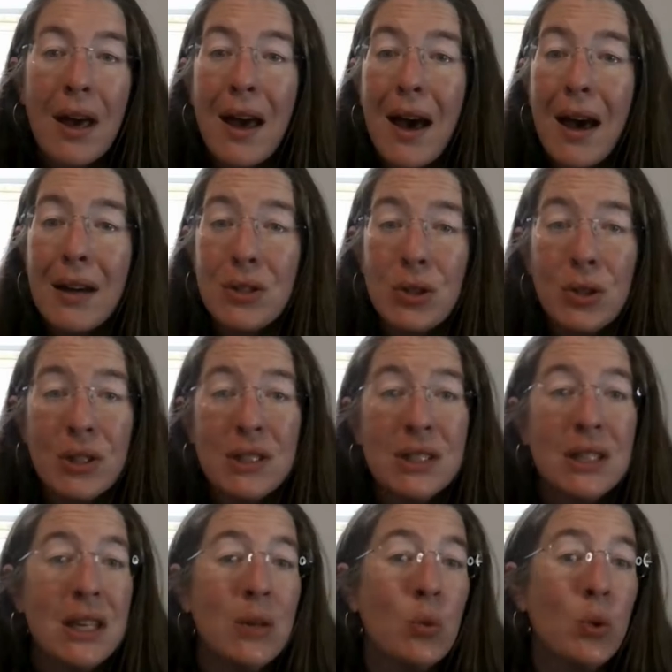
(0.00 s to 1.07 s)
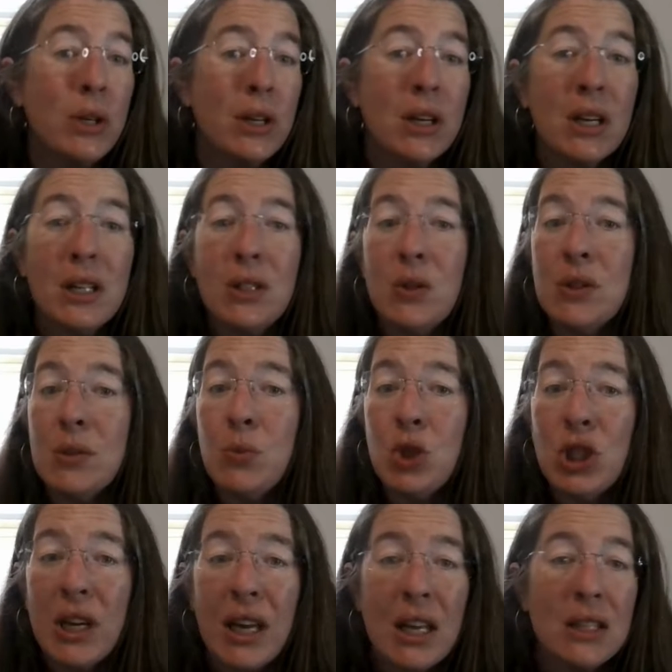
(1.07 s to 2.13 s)
As you can see, we are going to do some
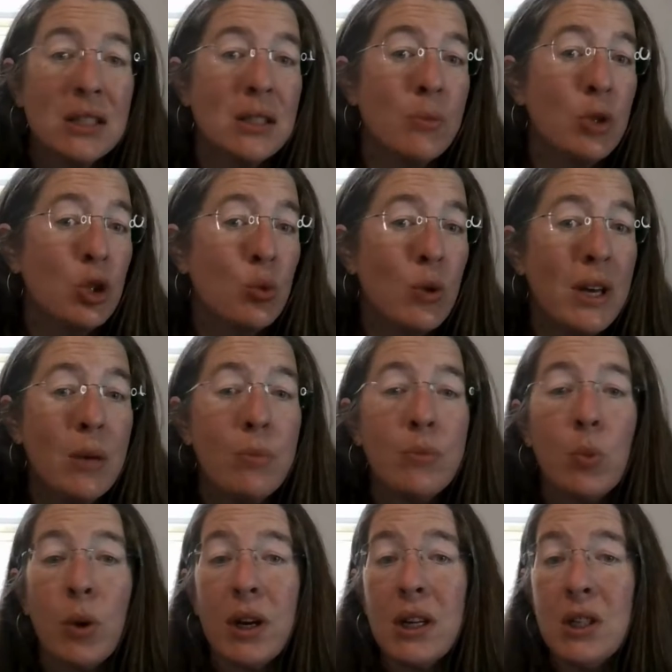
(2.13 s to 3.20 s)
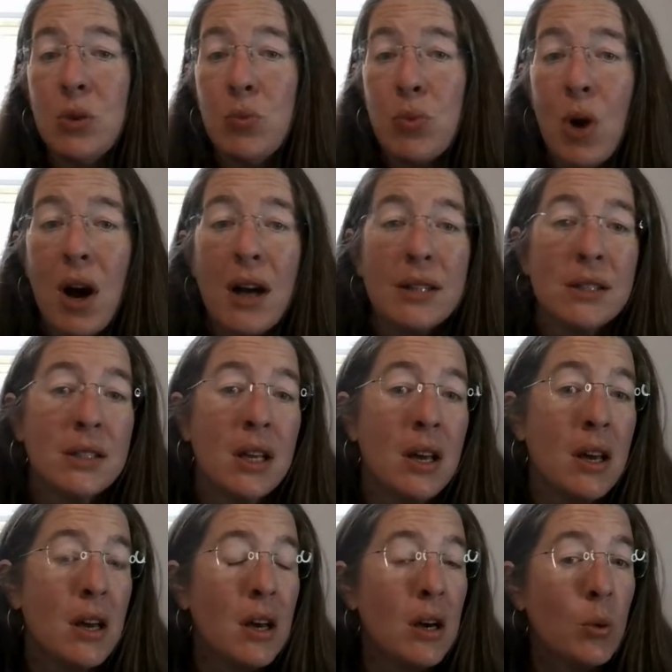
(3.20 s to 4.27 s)
chicken, some shrimp. We're going to do brats.
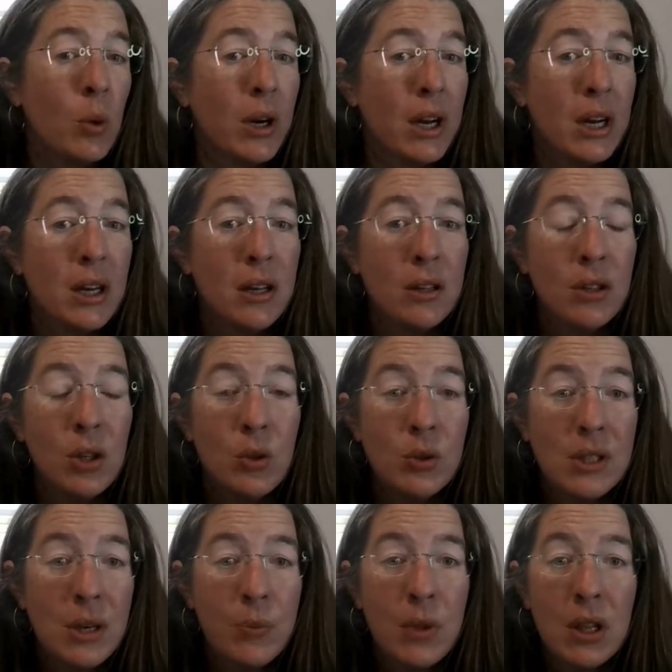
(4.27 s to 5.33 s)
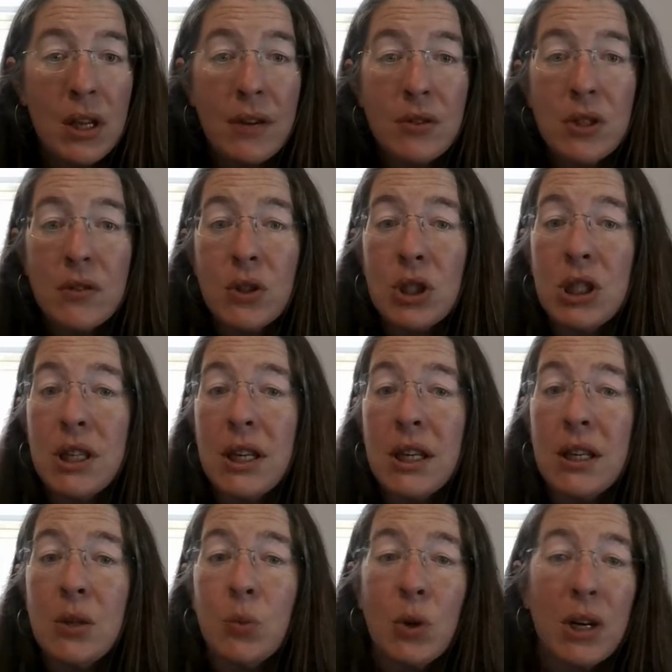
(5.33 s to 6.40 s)
We're going to use up the leftover
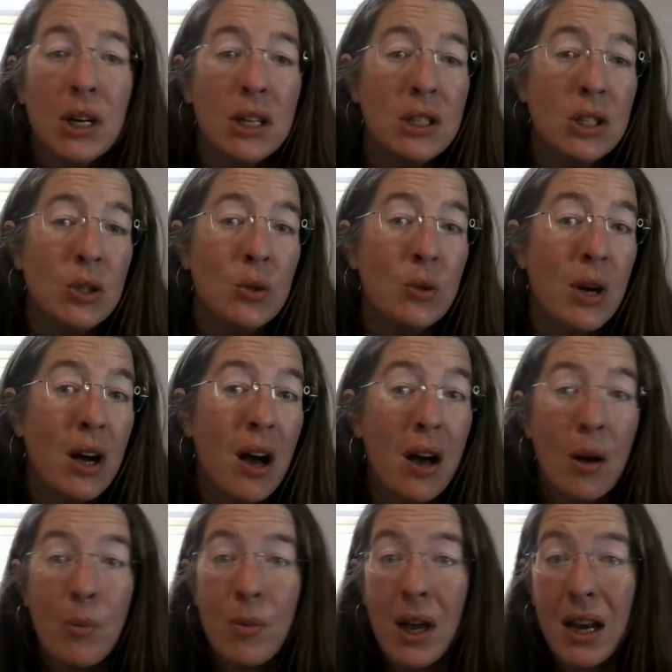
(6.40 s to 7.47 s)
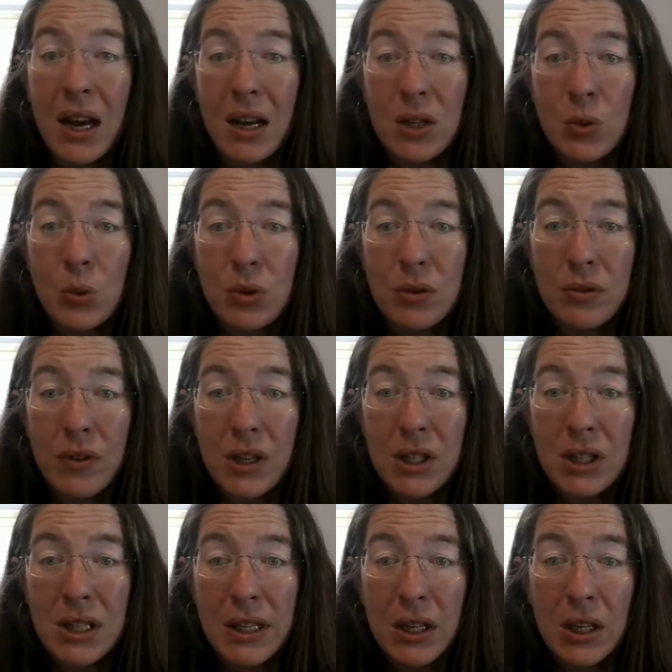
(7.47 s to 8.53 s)
chicken. We're going to do an actual
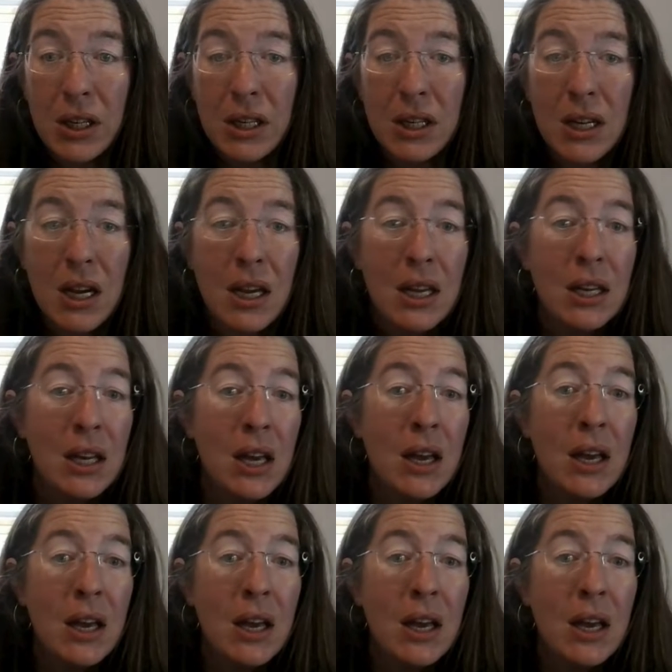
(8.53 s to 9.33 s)
vegetarian night.